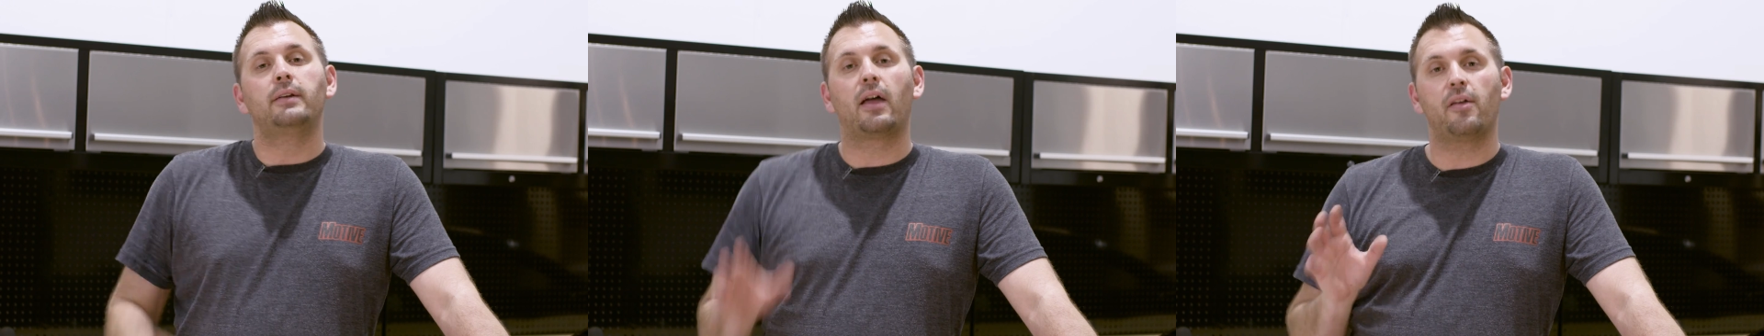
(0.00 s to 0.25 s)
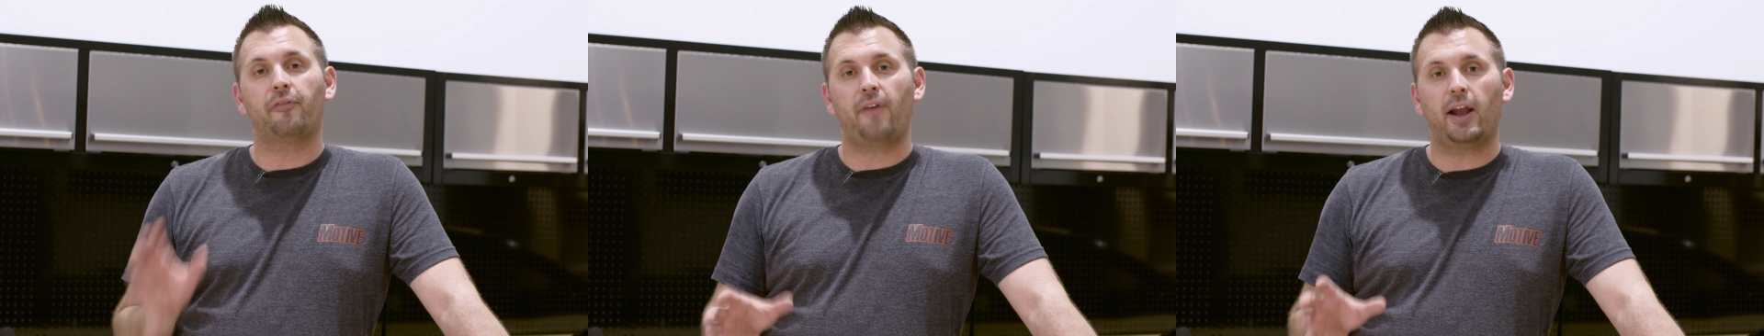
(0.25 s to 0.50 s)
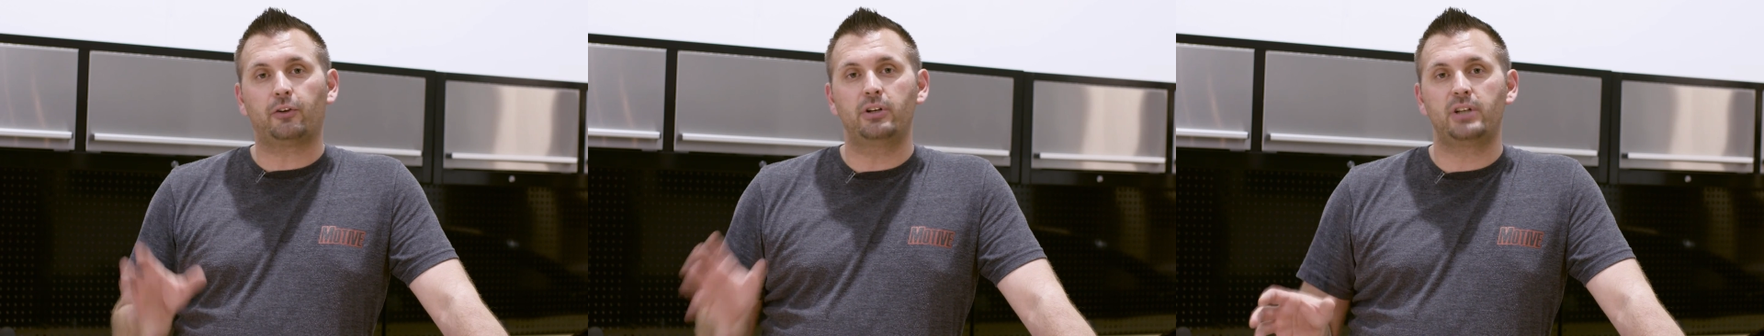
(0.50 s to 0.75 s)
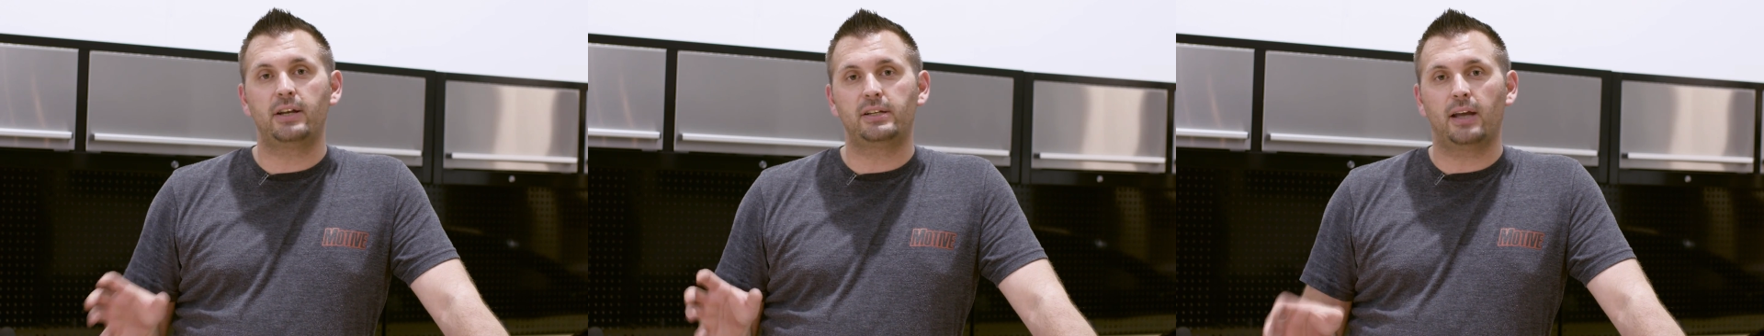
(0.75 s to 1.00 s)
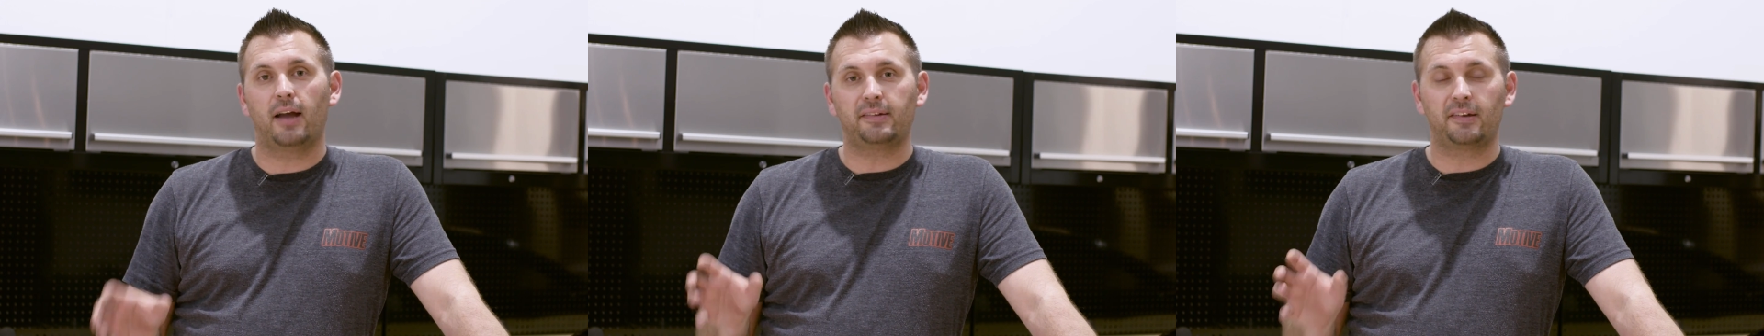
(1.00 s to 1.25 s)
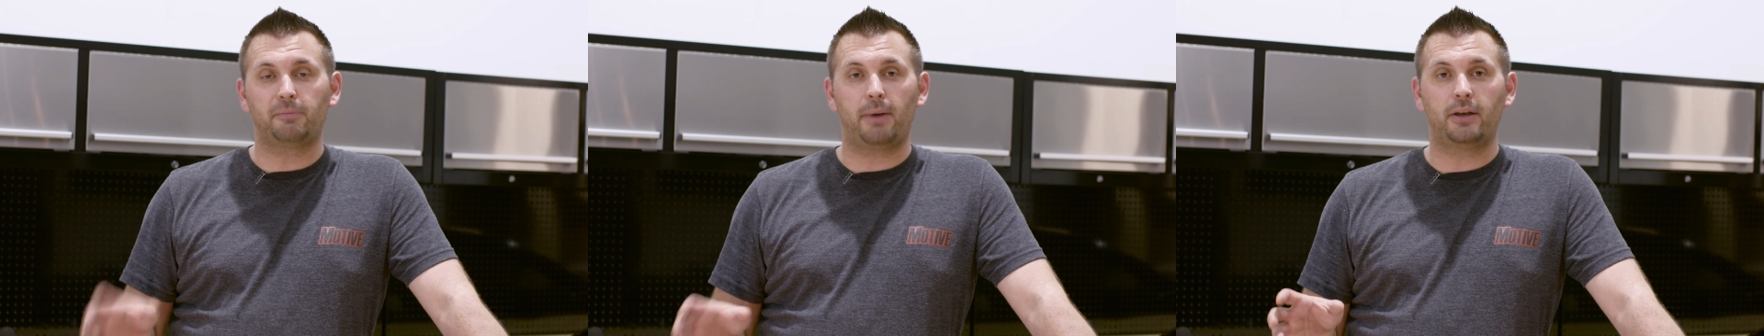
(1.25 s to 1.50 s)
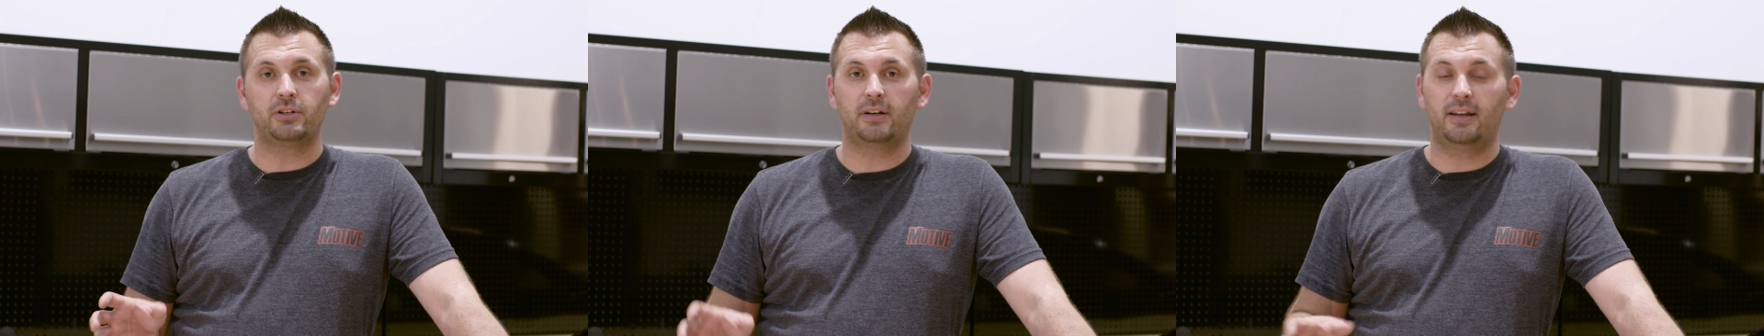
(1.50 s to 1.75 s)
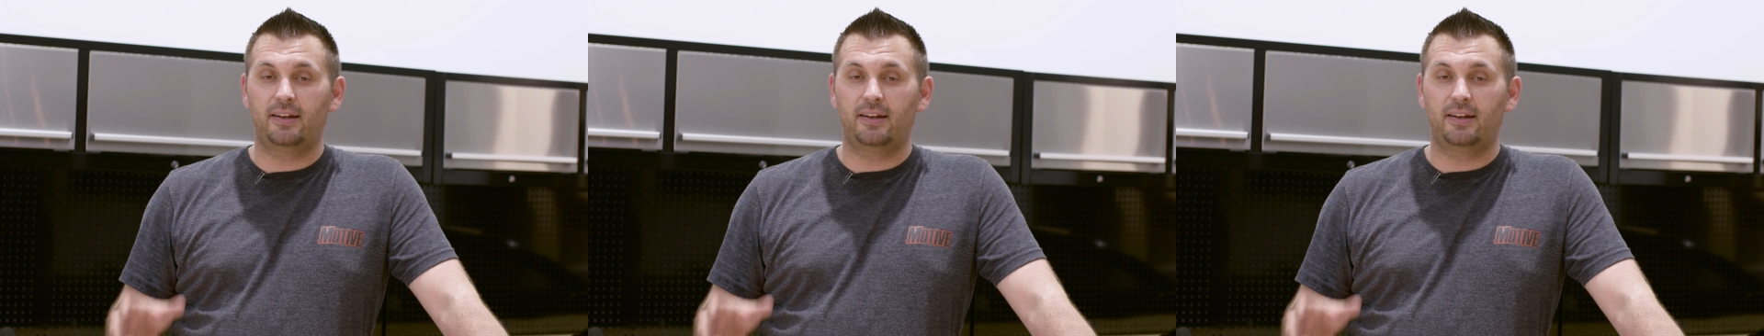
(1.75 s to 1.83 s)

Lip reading: Now, the factory GT-R suspension